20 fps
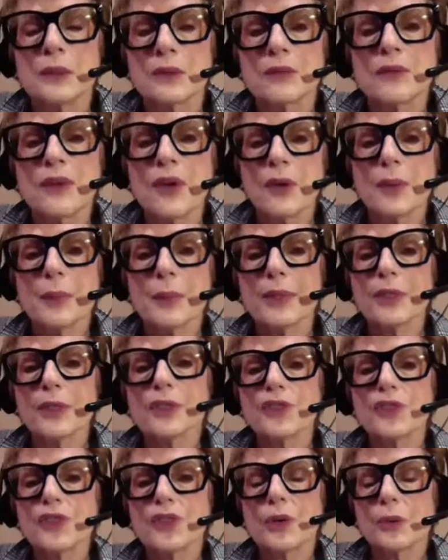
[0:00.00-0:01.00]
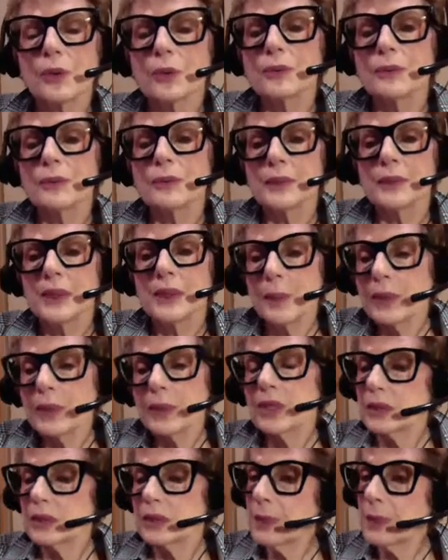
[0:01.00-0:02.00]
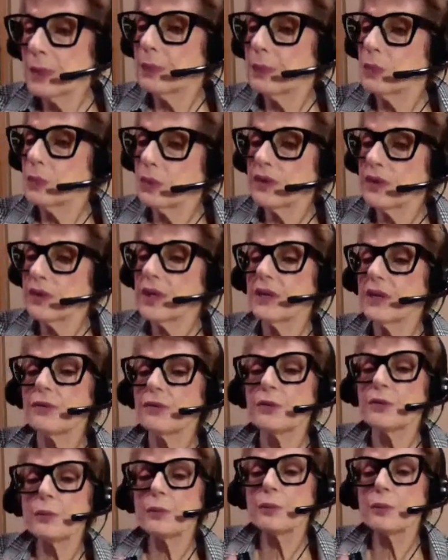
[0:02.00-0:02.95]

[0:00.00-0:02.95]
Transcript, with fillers: very much so, because people were there for